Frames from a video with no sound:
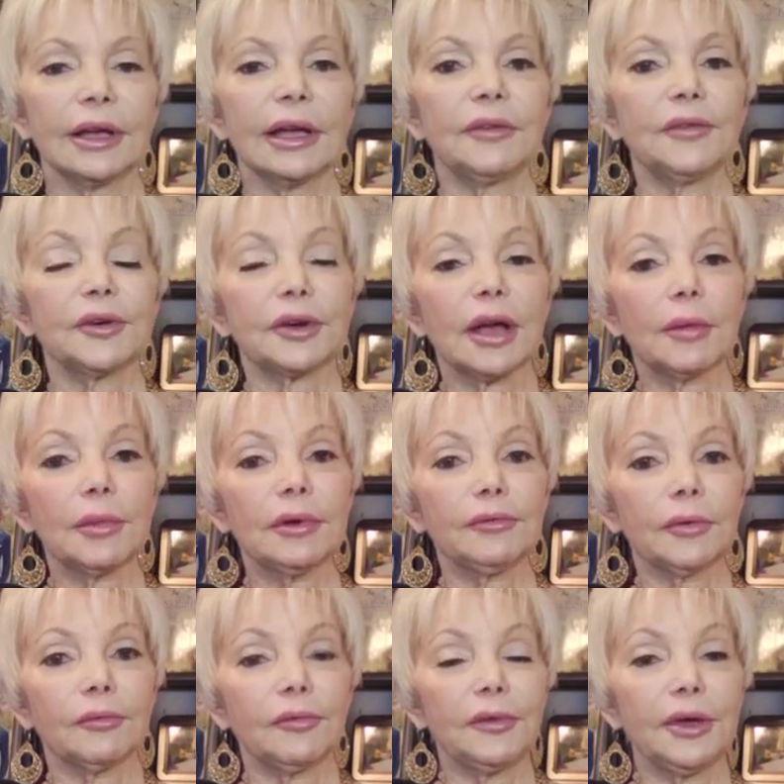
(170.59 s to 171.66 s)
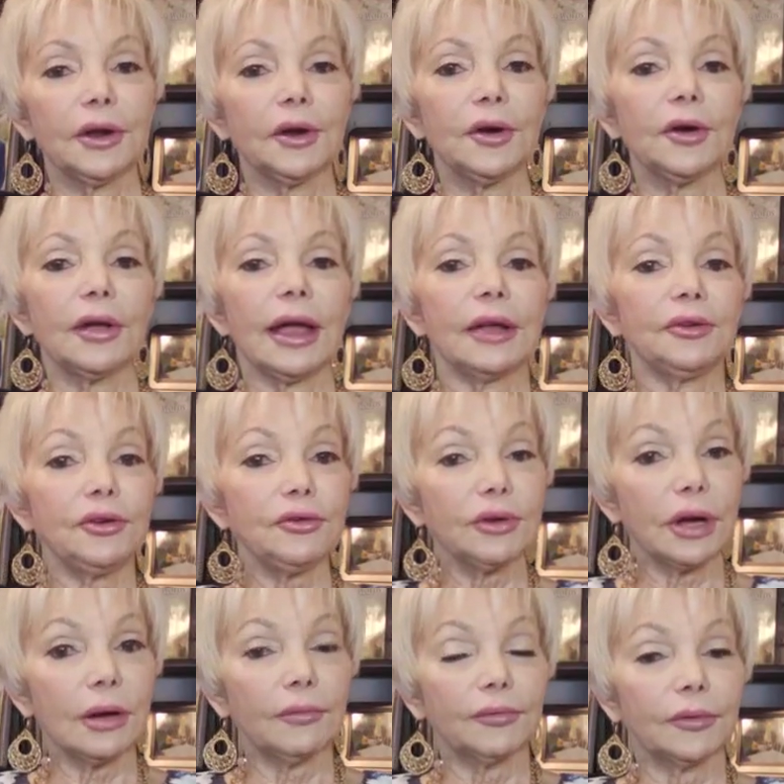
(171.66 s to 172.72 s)
If they're coming from fear and you
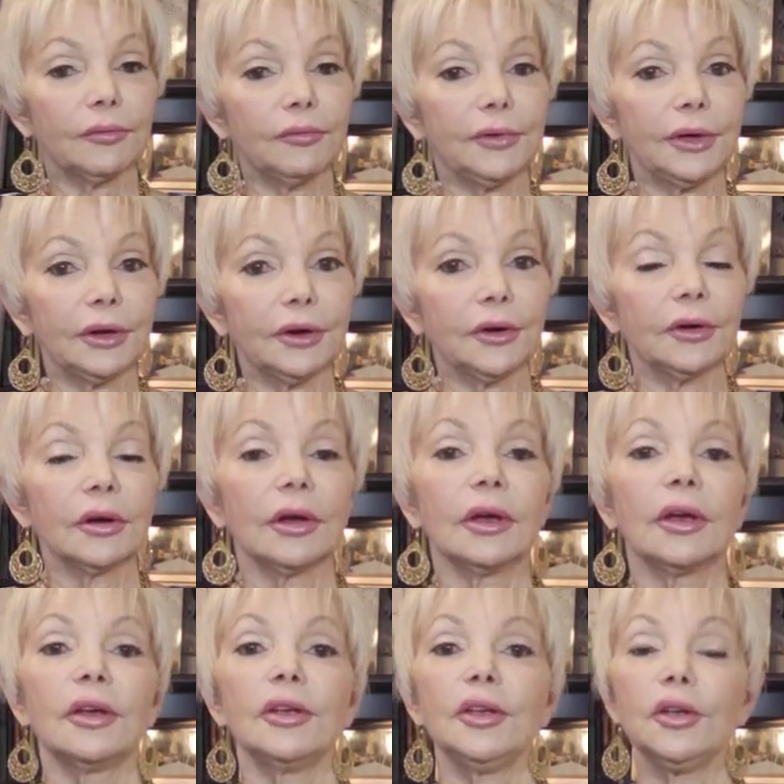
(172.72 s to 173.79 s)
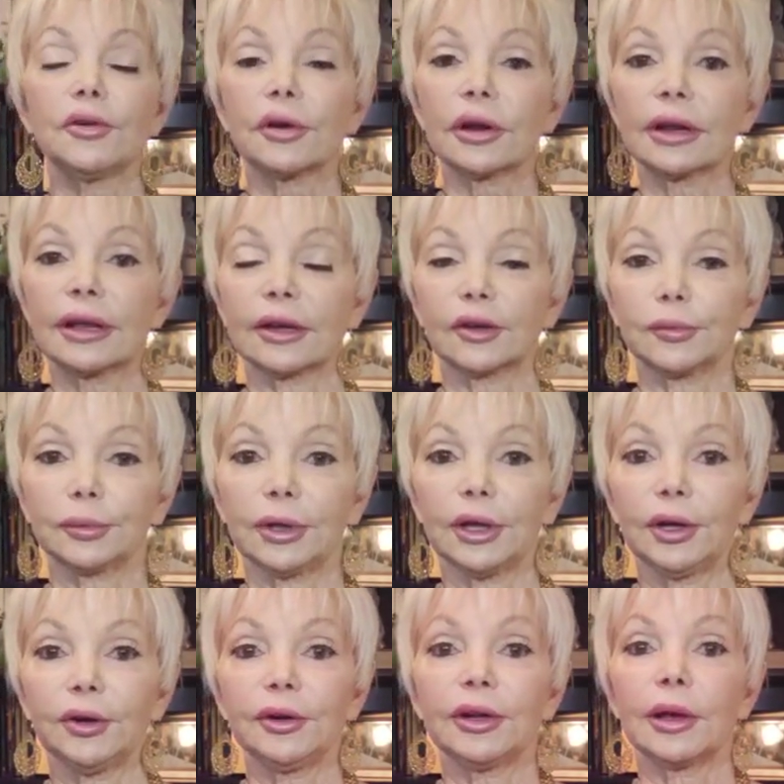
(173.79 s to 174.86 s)
come from fear, you're going to
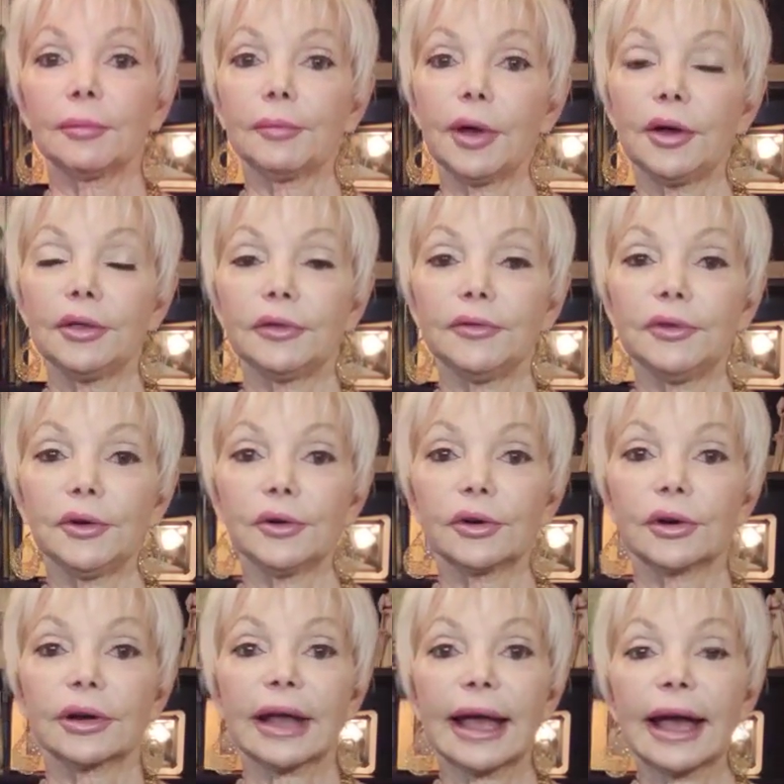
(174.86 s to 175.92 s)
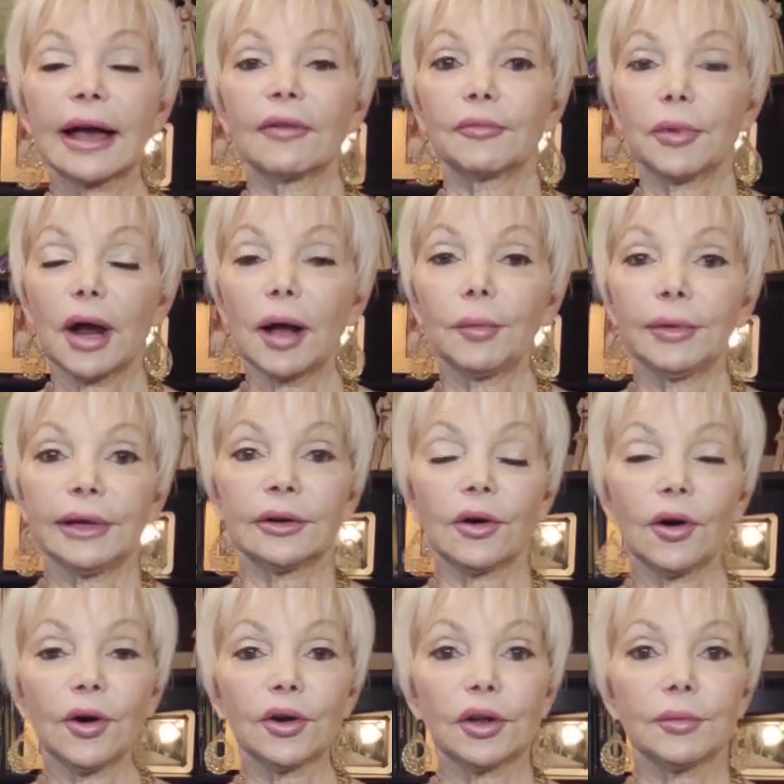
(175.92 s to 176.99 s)
explode and both of you are going to have probably an
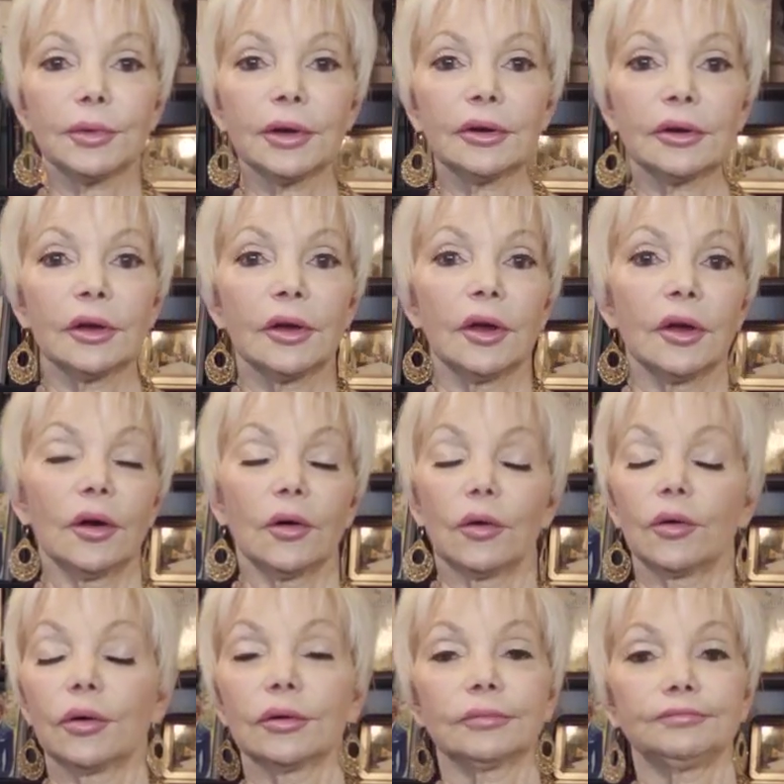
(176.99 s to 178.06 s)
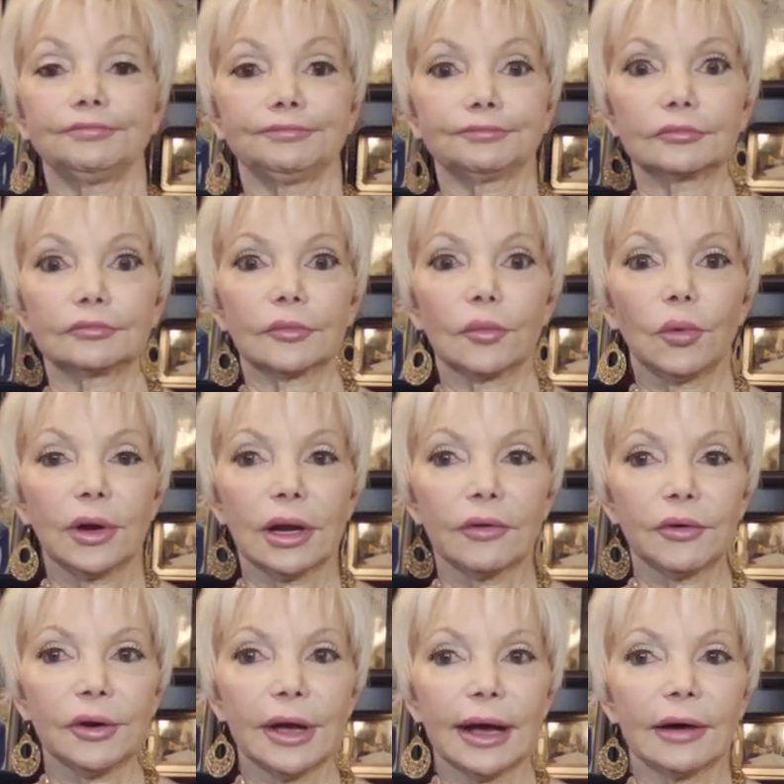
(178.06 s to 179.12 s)
argument or whatever
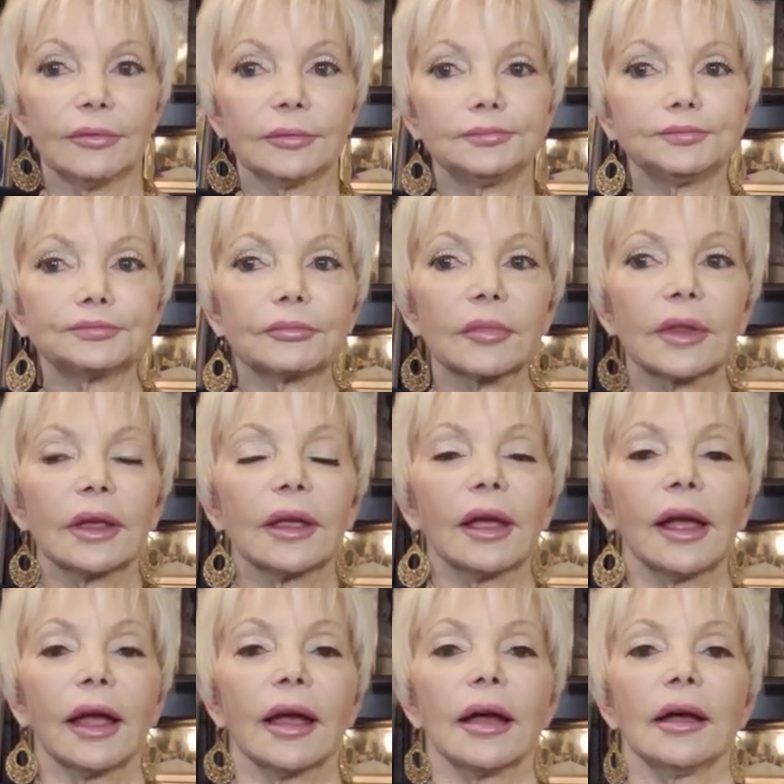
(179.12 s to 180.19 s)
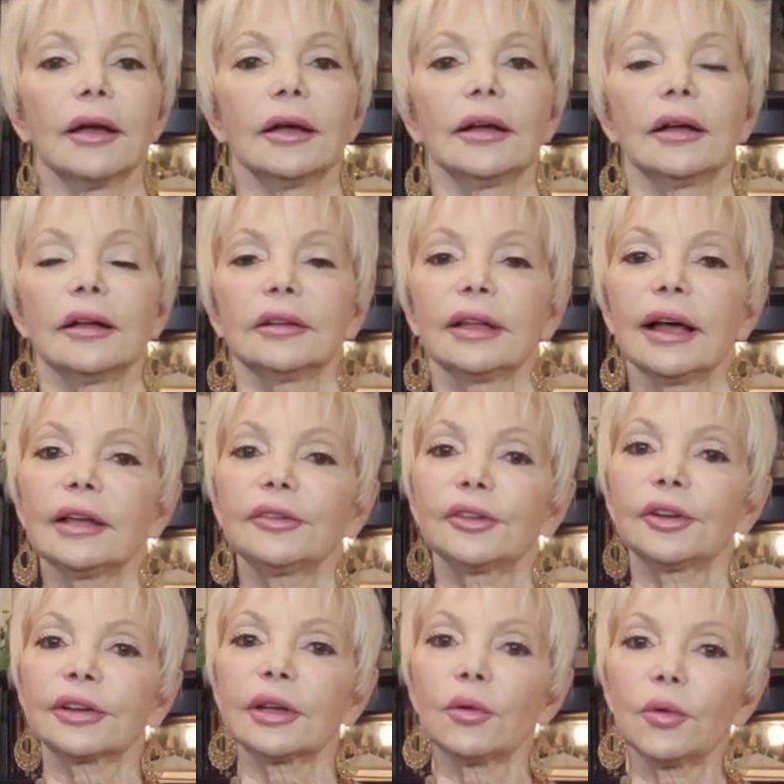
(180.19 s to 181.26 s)
you have. Let's
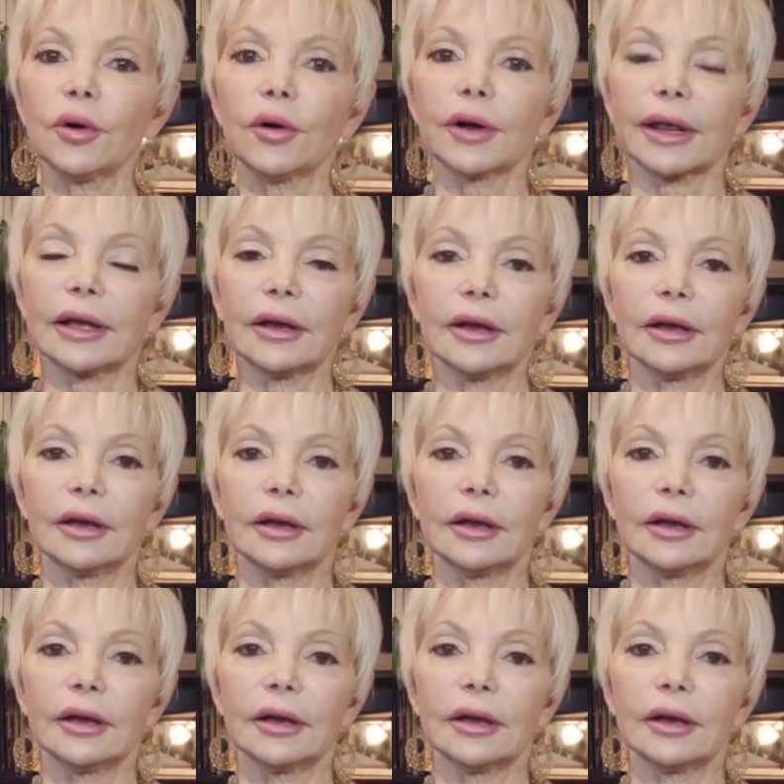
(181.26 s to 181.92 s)
look at worry.